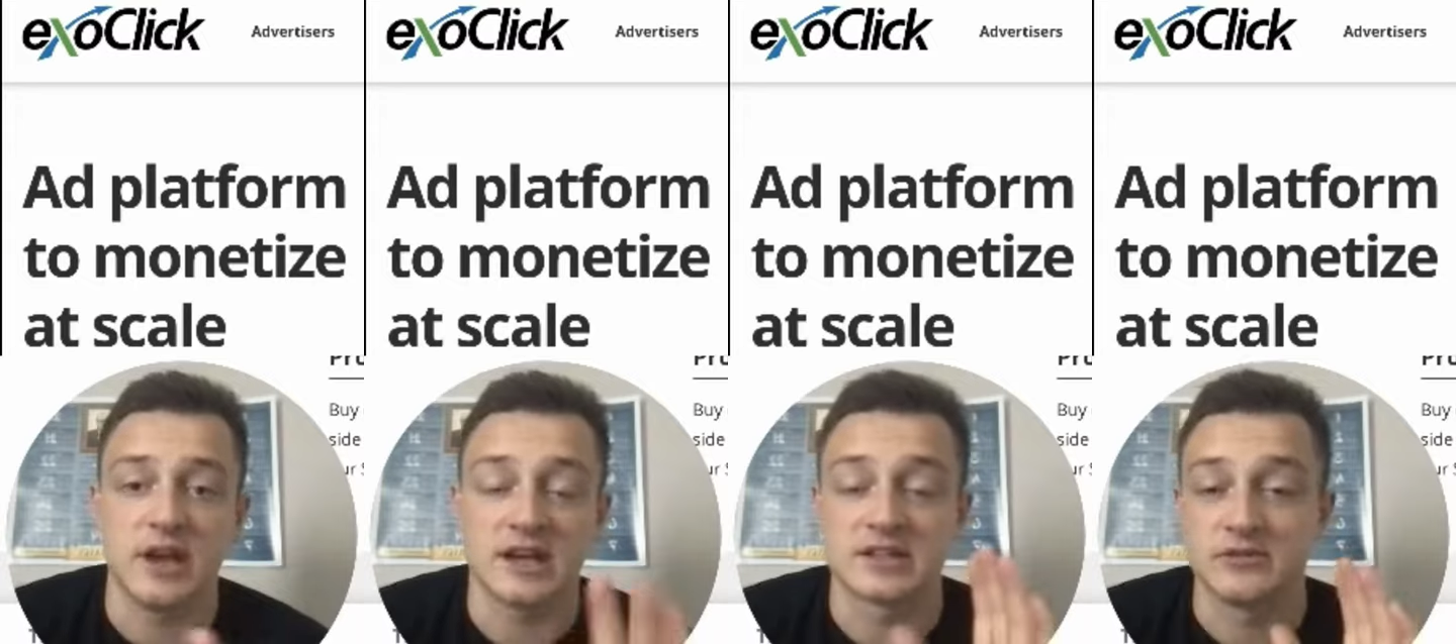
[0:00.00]

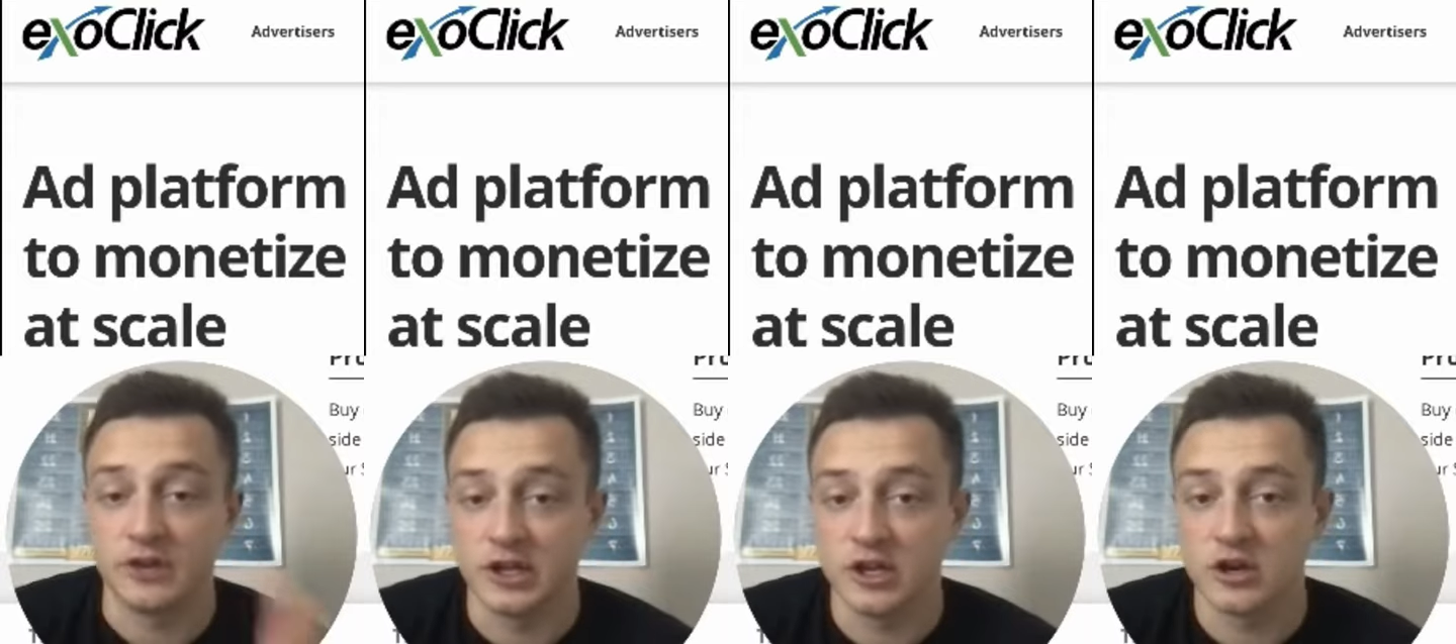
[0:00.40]

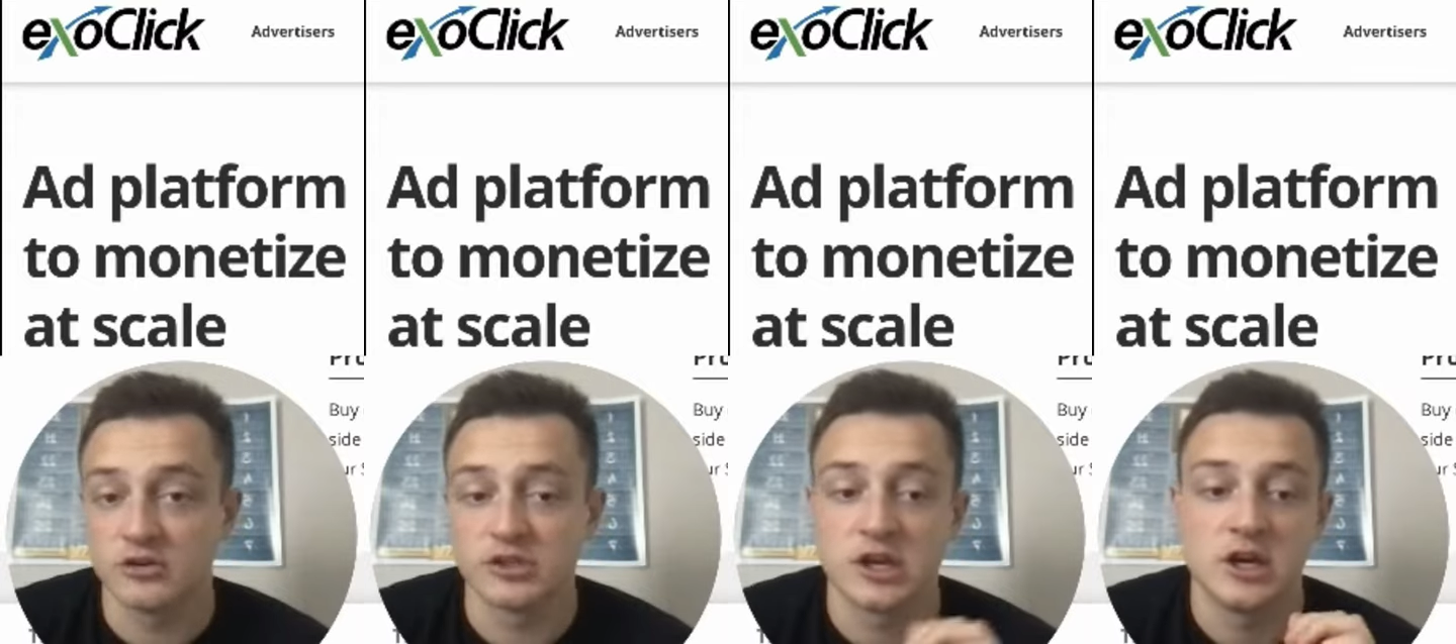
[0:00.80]

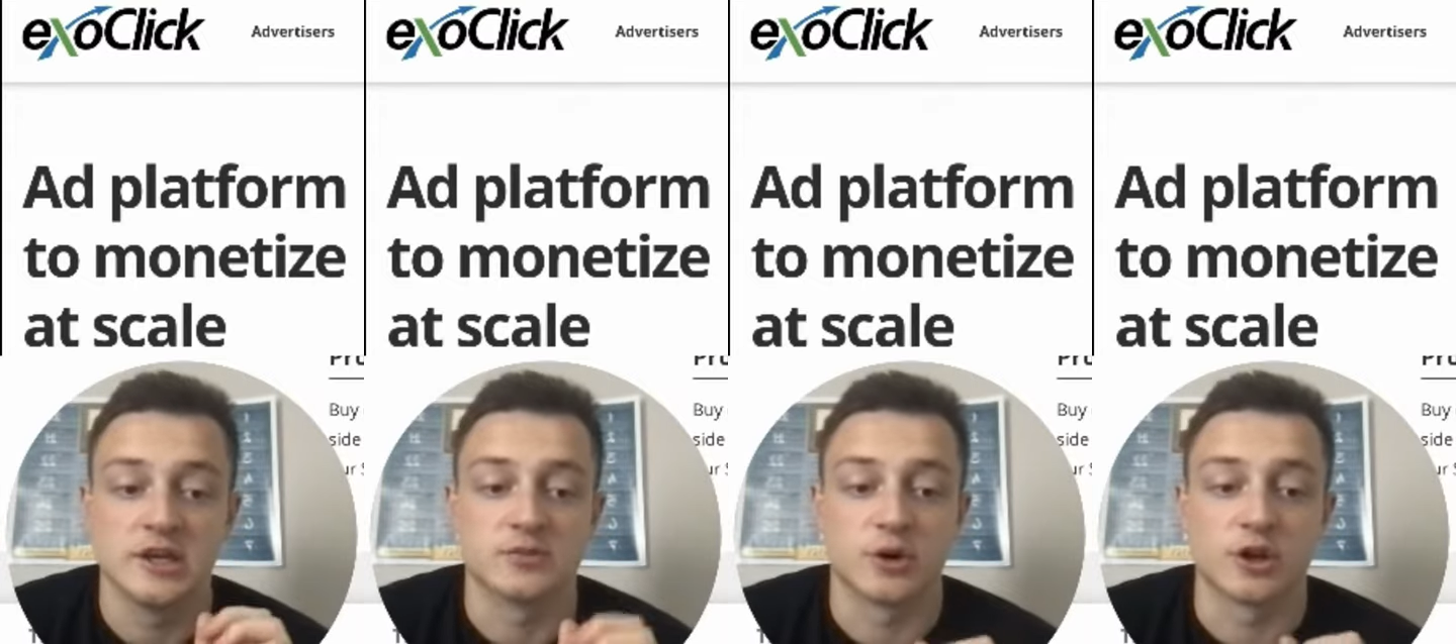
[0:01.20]
videos
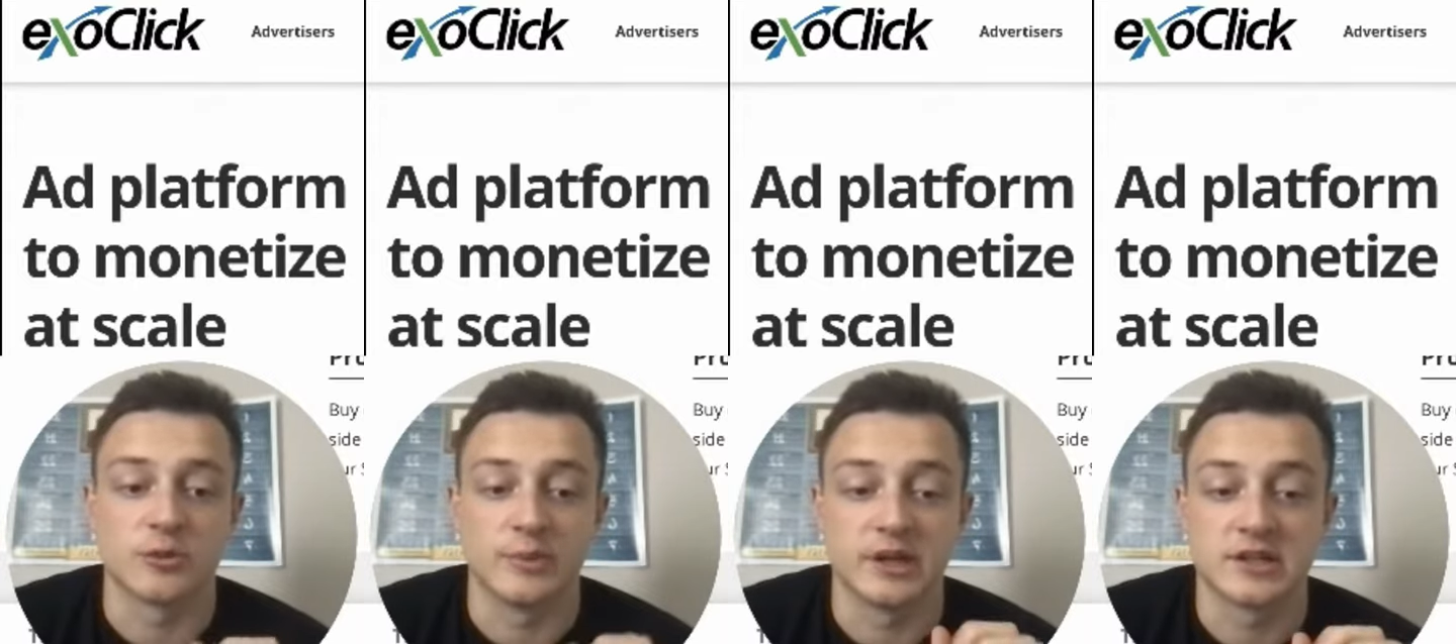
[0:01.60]
is one of their
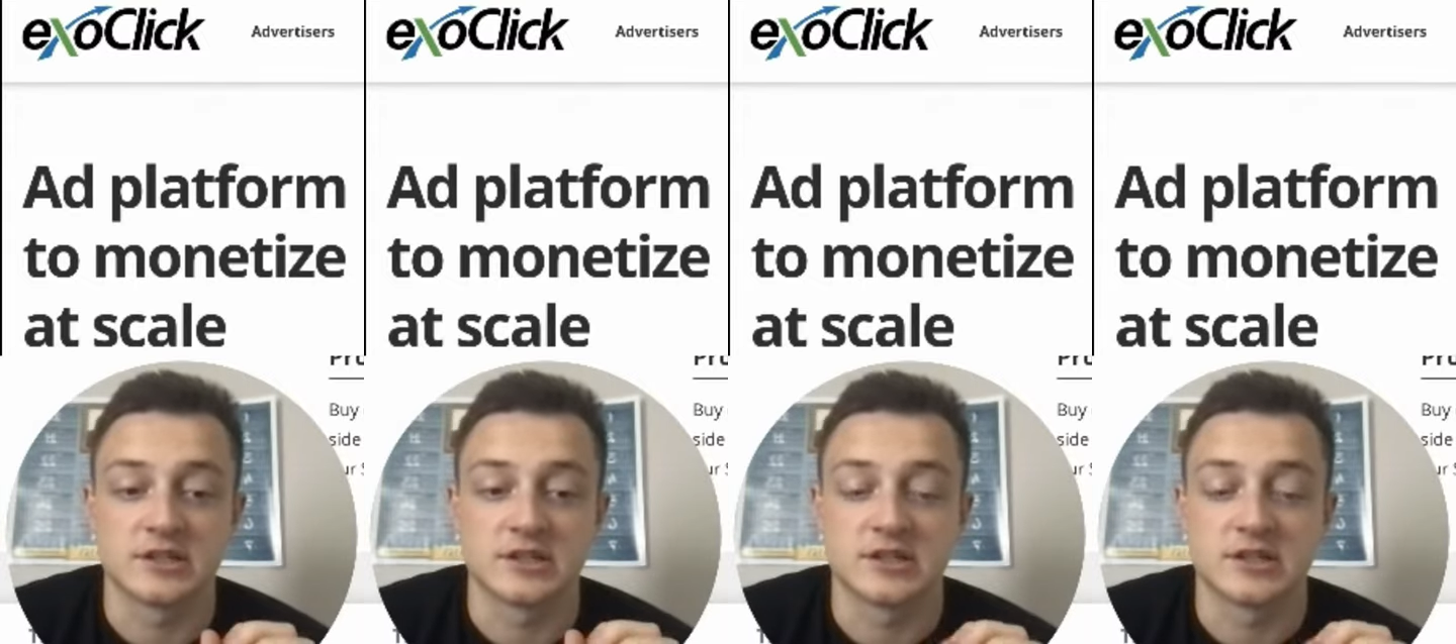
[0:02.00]
biggest